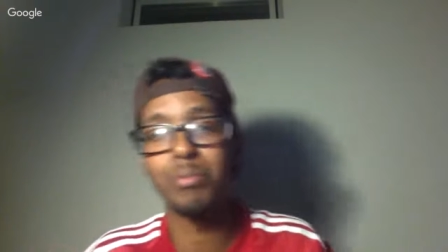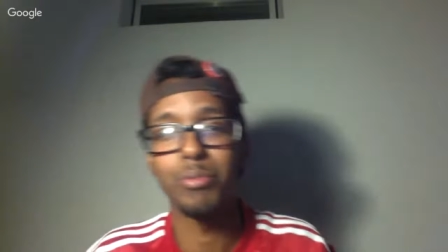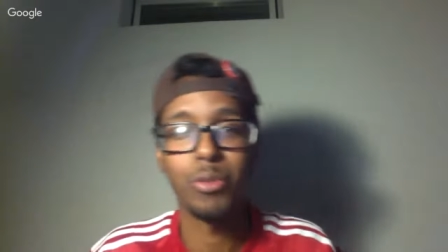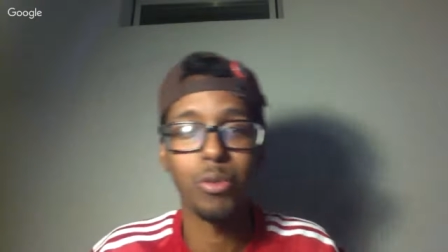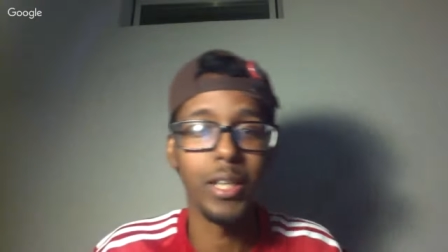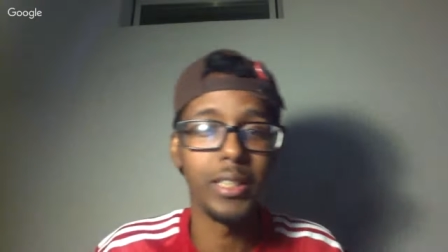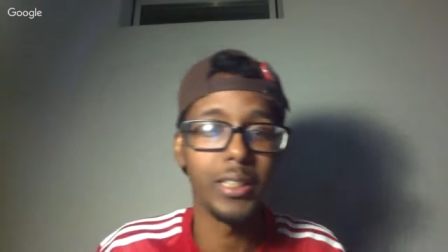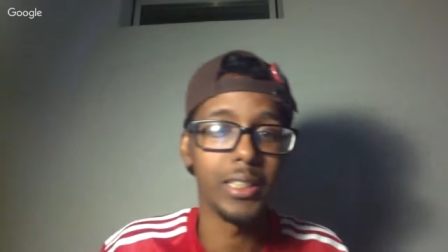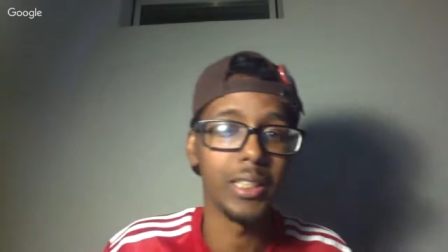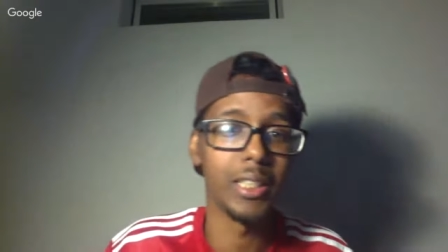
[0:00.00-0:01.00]
crazy as
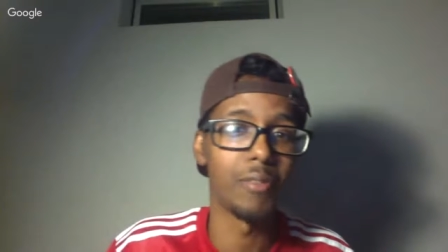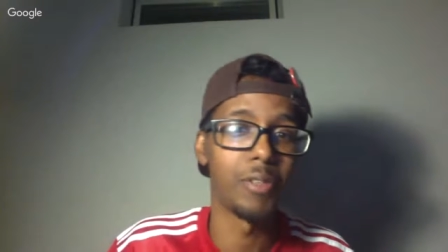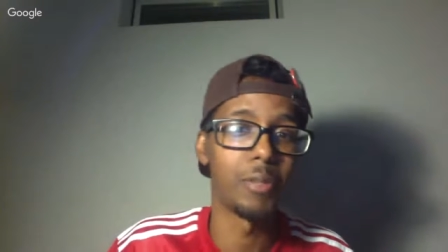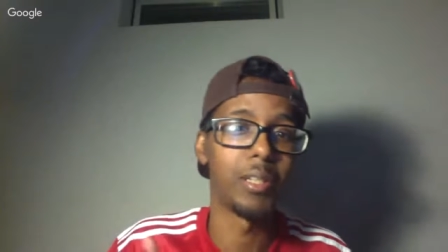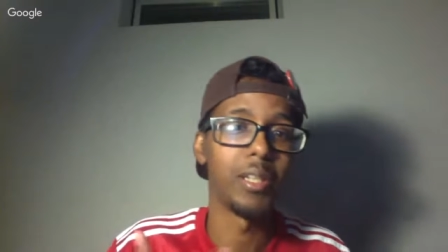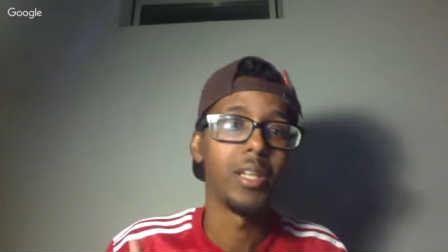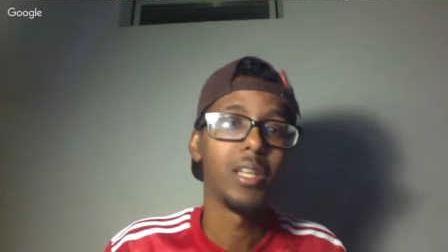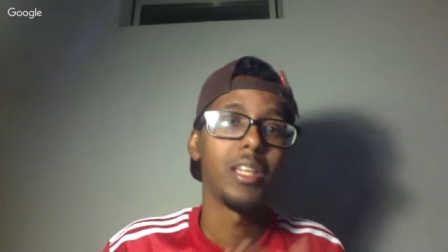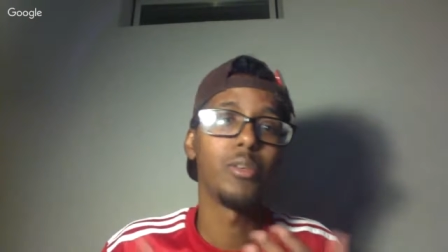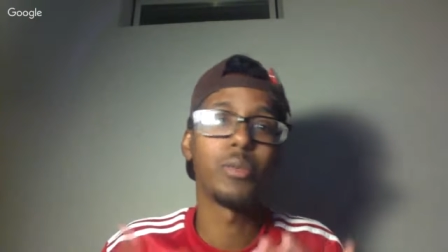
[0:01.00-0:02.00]
the governor, but he
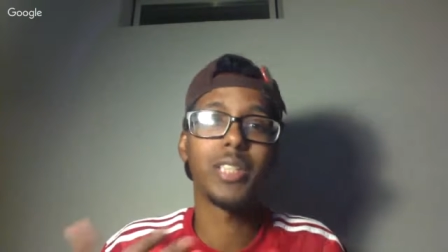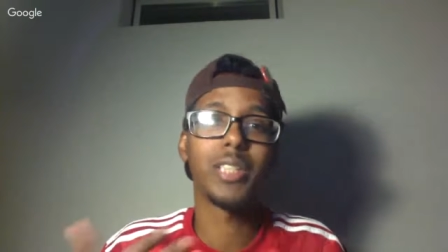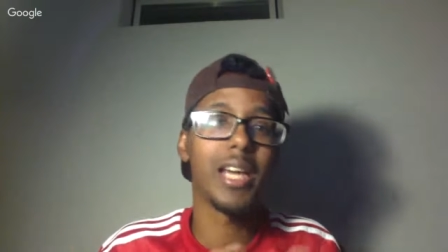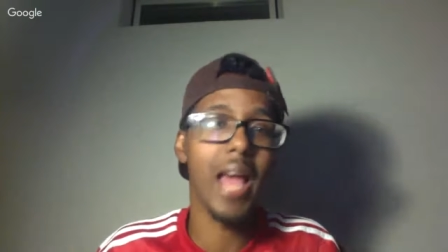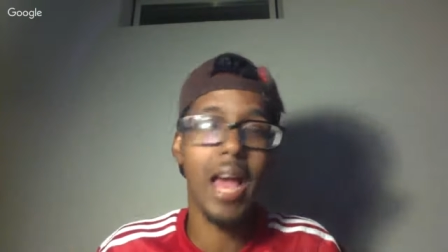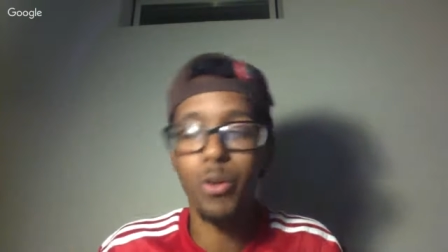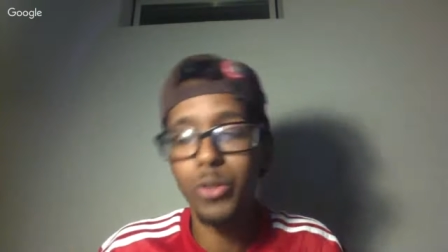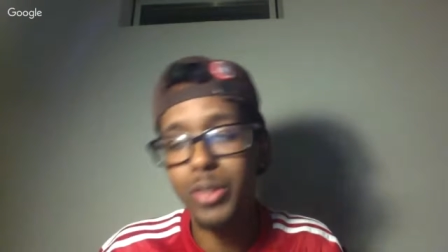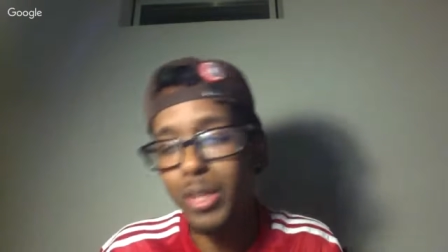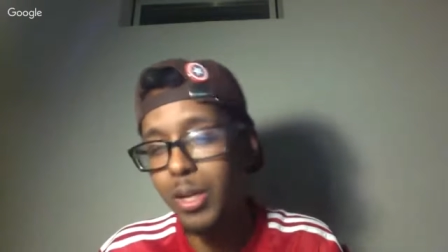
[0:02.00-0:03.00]
was kind of out
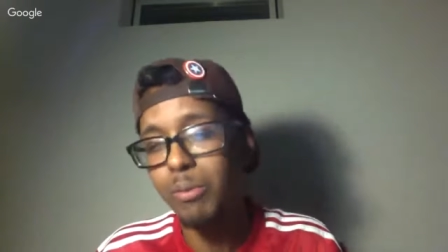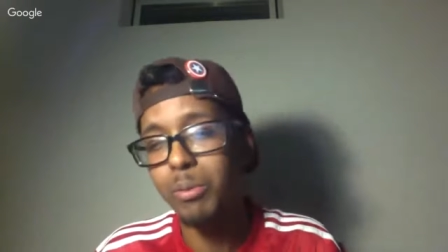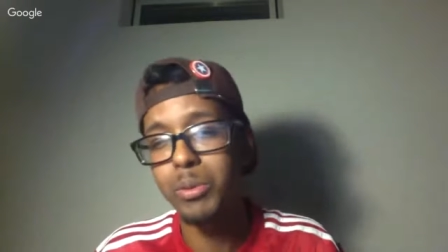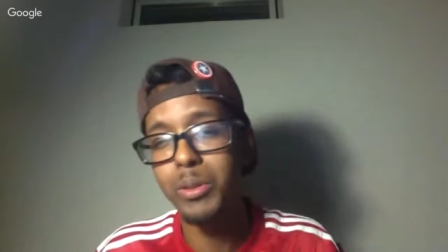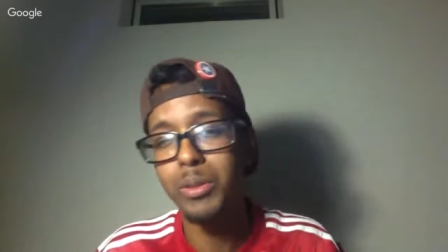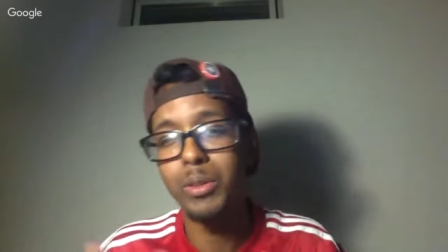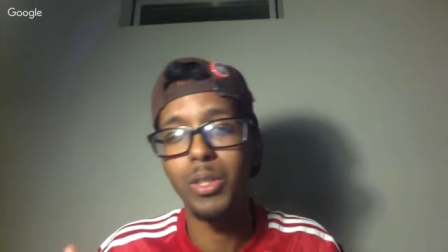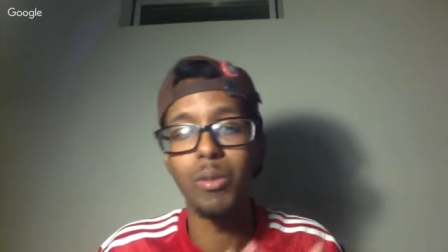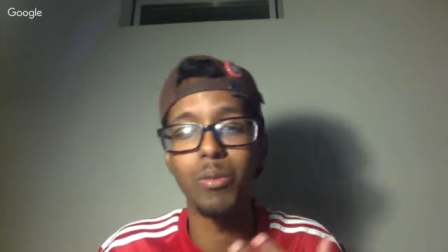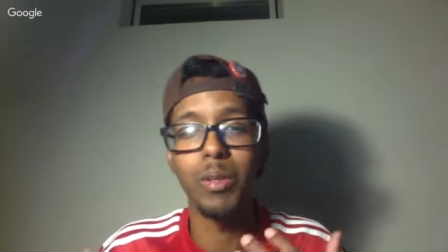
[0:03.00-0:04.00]
there. He was, you know,
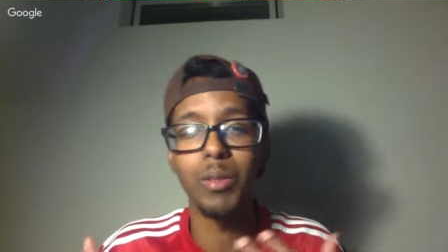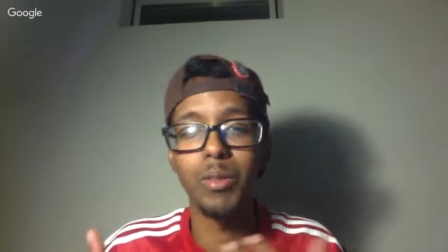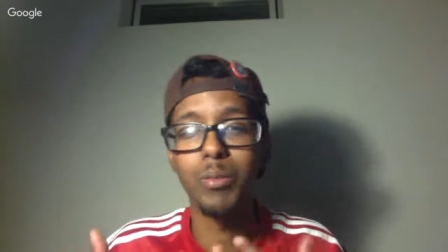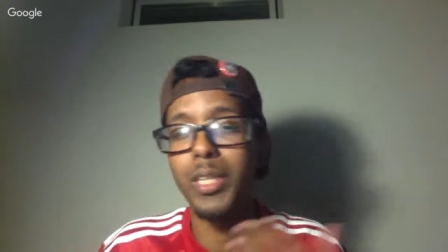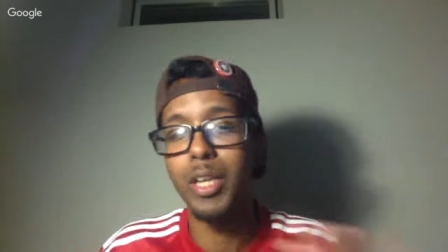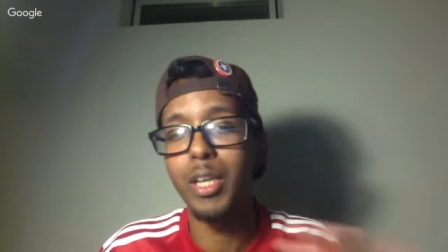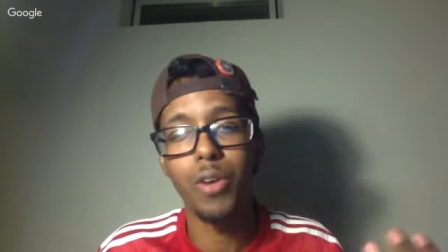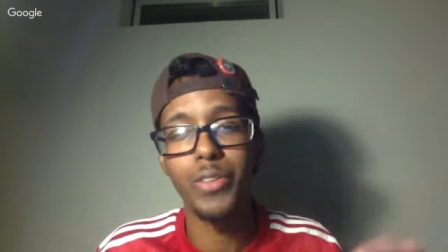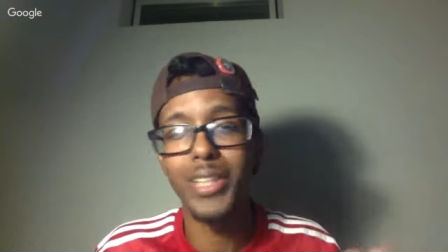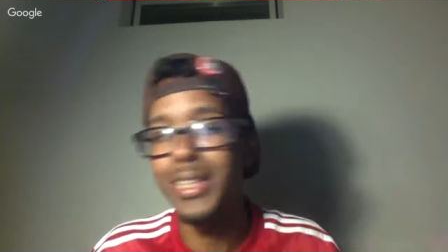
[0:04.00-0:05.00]
what, what do they call that?
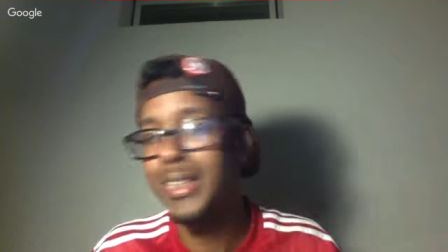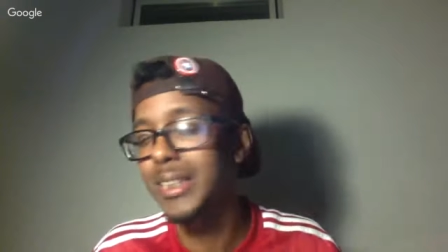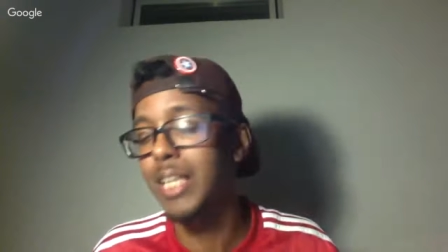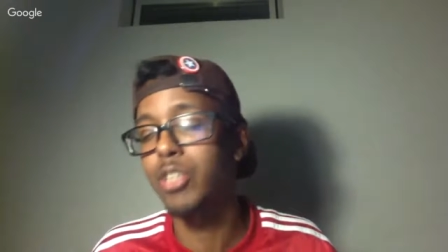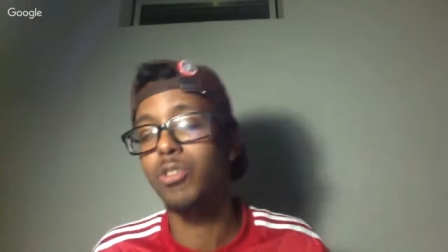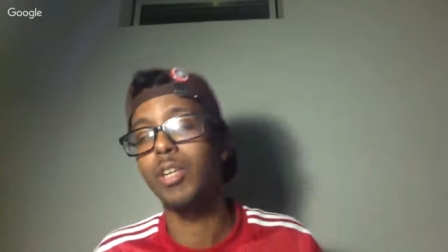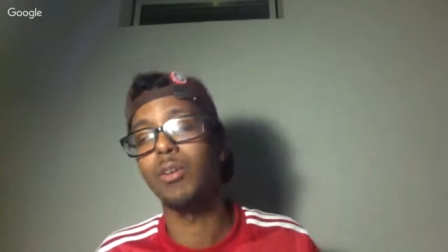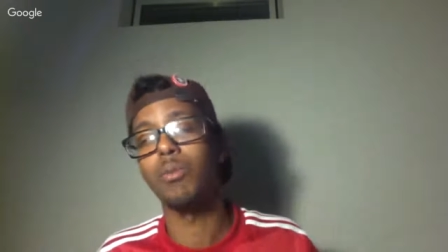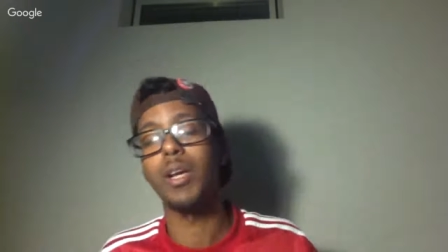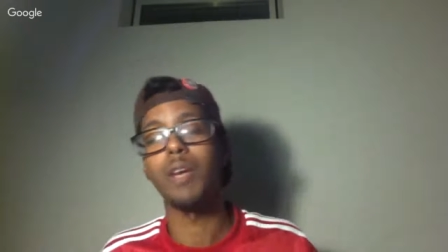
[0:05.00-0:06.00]
Eccentric or
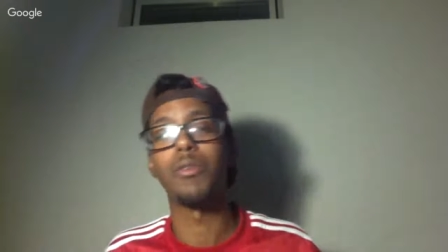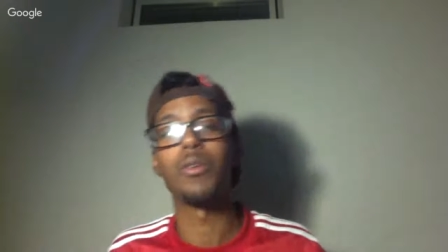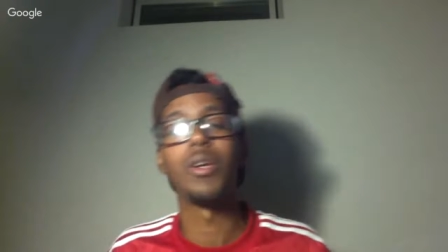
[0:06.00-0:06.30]
whatever.